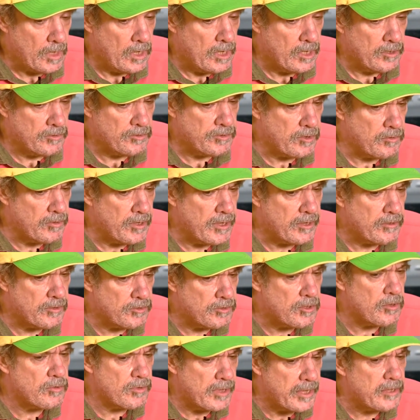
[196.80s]
So that
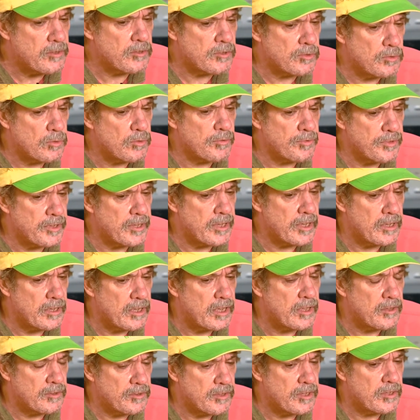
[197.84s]
sort of thing,
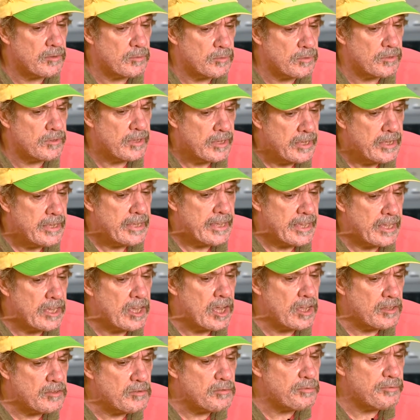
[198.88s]
I think it
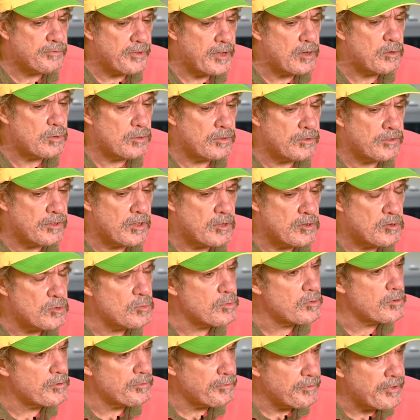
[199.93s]
kind of felt as though you
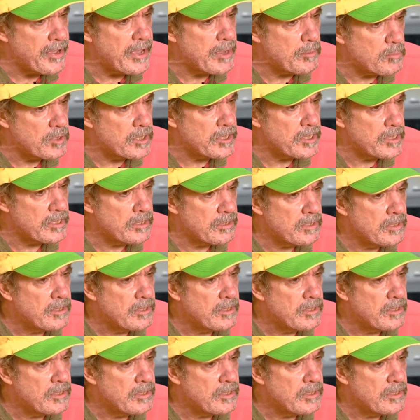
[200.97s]
were a family.